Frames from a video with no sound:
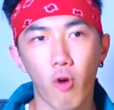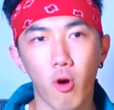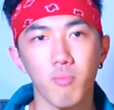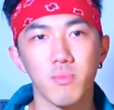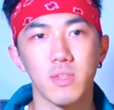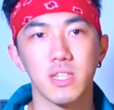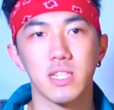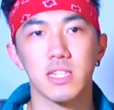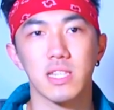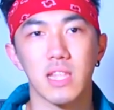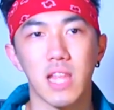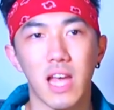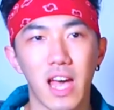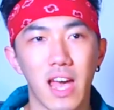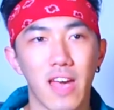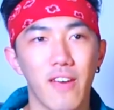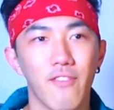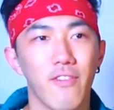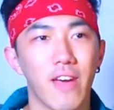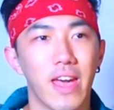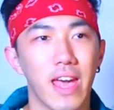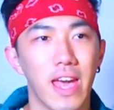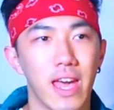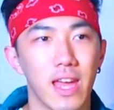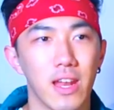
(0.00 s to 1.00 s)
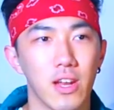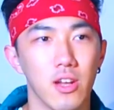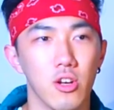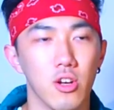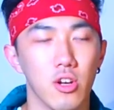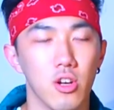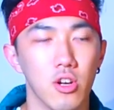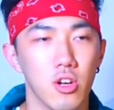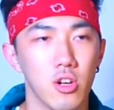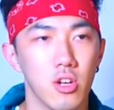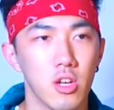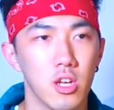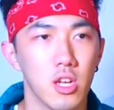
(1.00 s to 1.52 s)
this live at a,
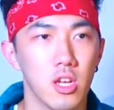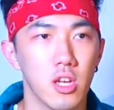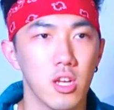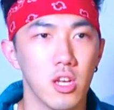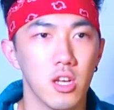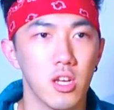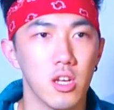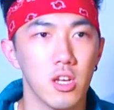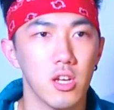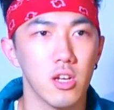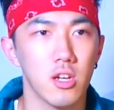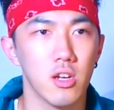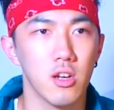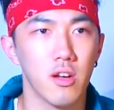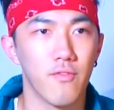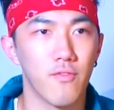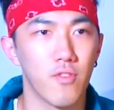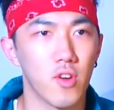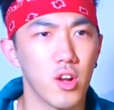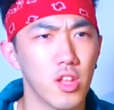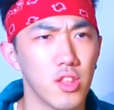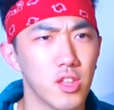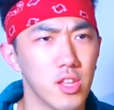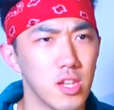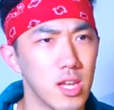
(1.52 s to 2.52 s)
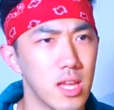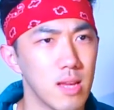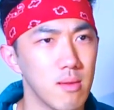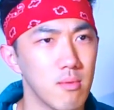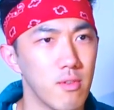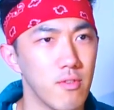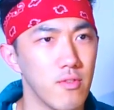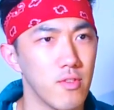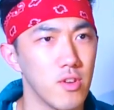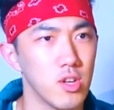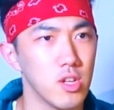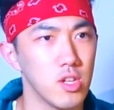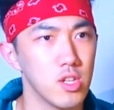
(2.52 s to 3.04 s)
uh, forgot the name
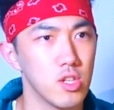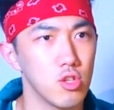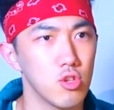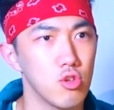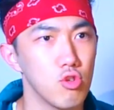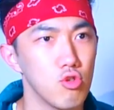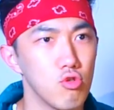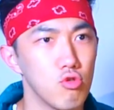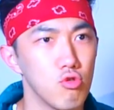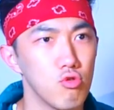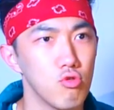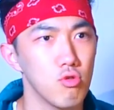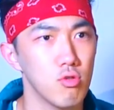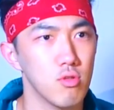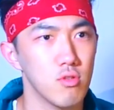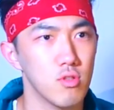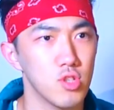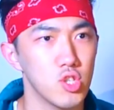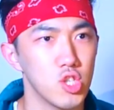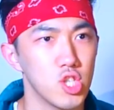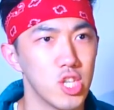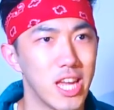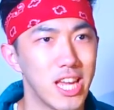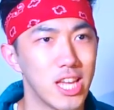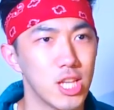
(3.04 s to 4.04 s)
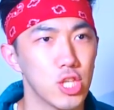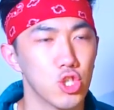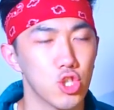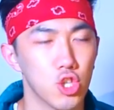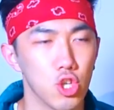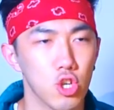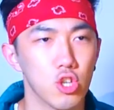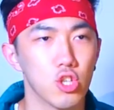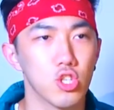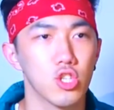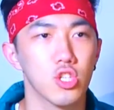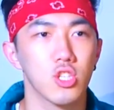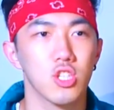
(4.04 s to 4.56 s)
of it, UJ
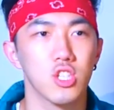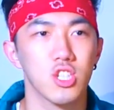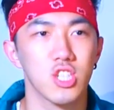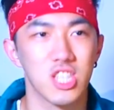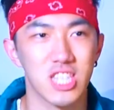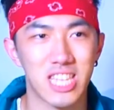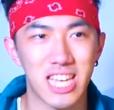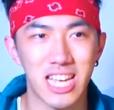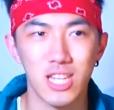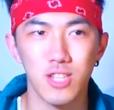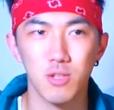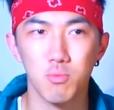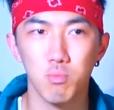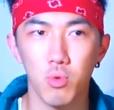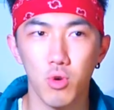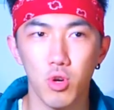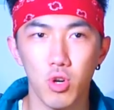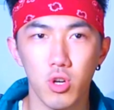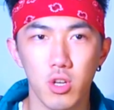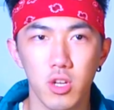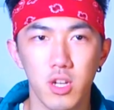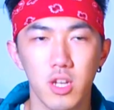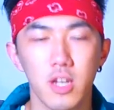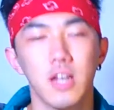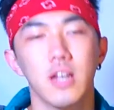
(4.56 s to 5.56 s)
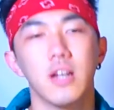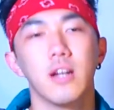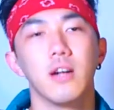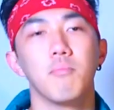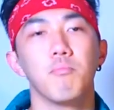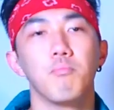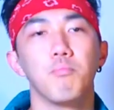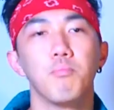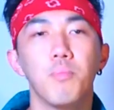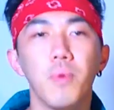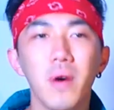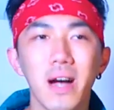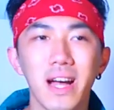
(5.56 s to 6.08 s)
Sook's sketchbook.
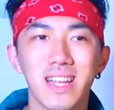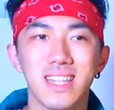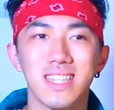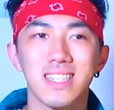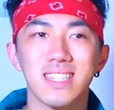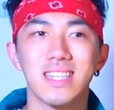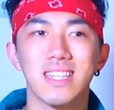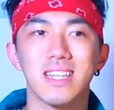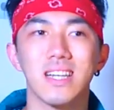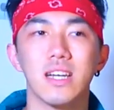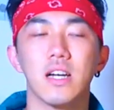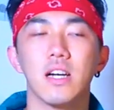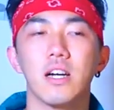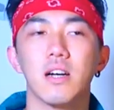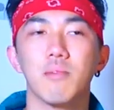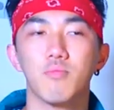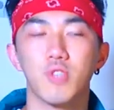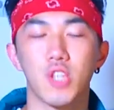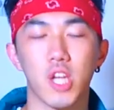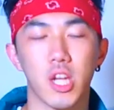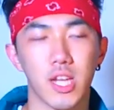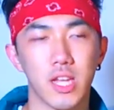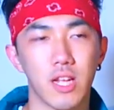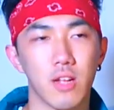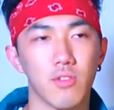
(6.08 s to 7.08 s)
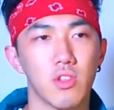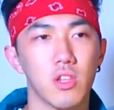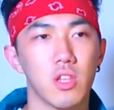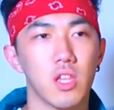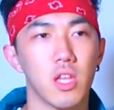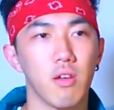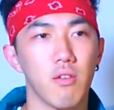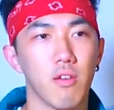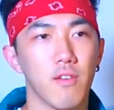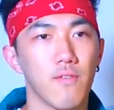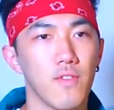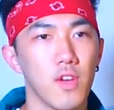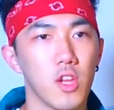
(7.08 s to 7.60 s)
But I'm checking out the
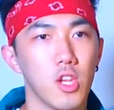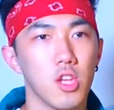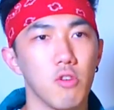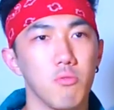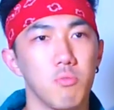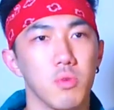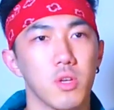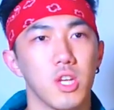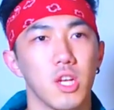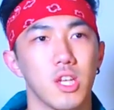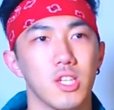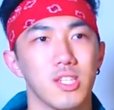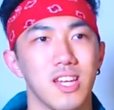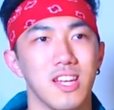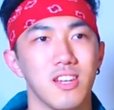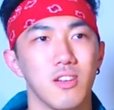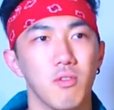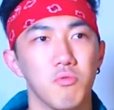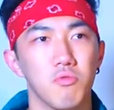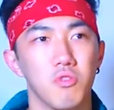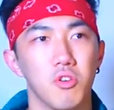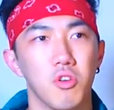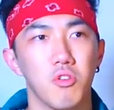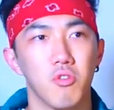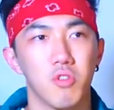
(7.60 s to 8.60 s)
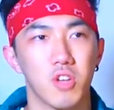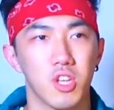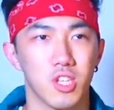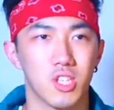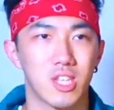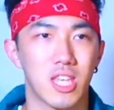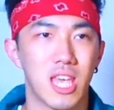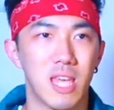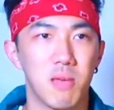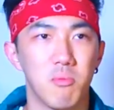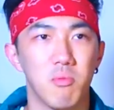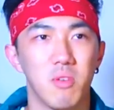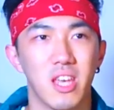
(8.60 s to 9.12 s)
lyric video because I don't know, because
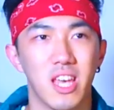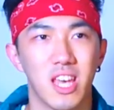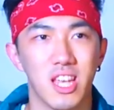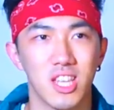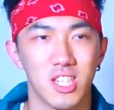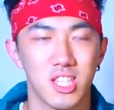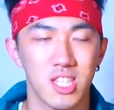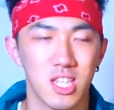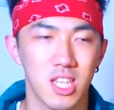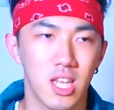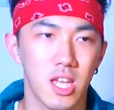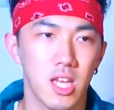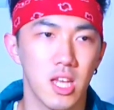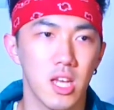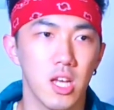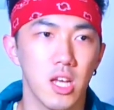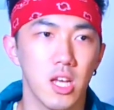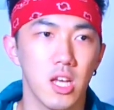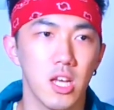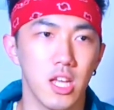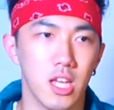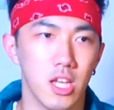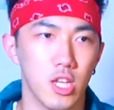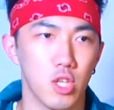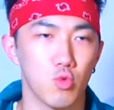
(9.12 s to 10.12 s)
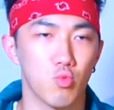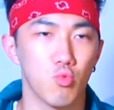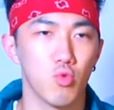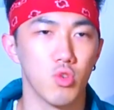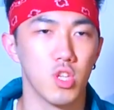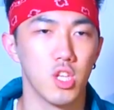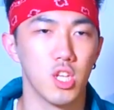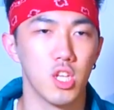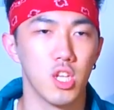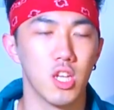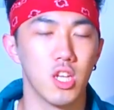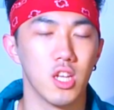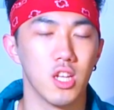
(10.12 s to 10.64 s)
KBS is
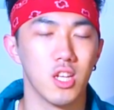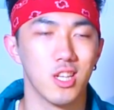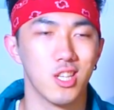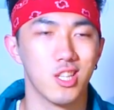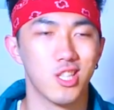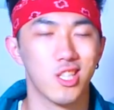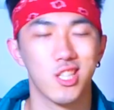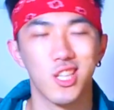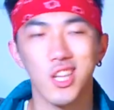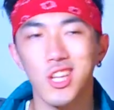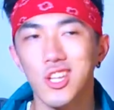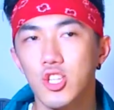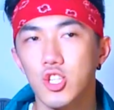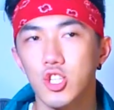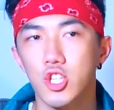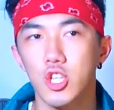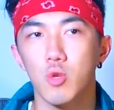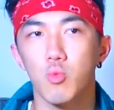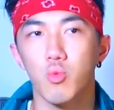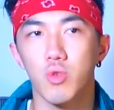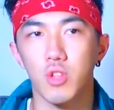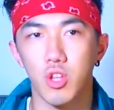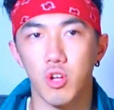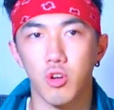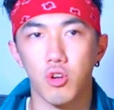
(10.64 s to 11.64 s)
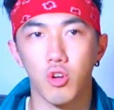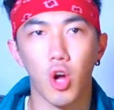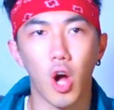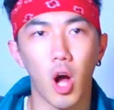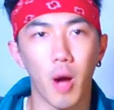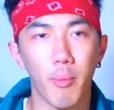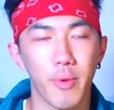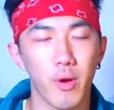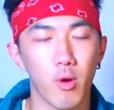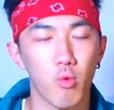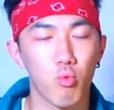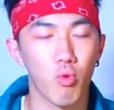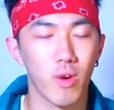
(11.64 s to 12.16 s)
really uh, stingy with their
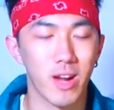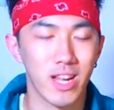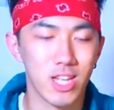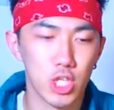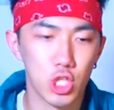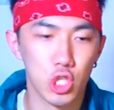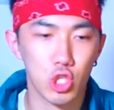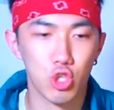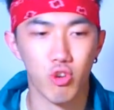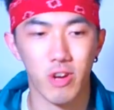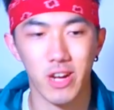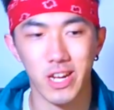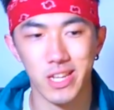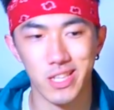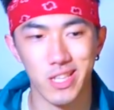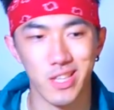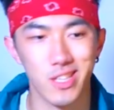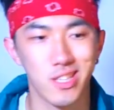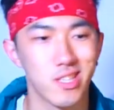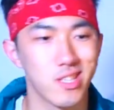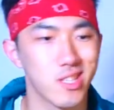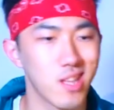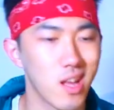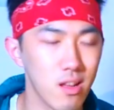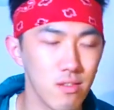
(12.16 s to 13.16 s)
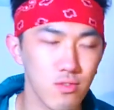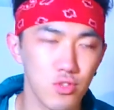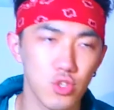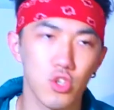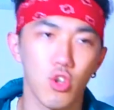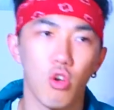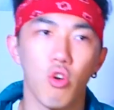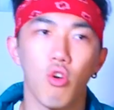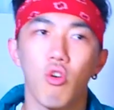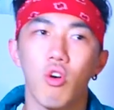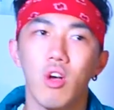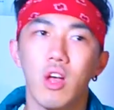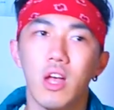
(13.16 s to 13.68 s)
copyright strikes and stuff. So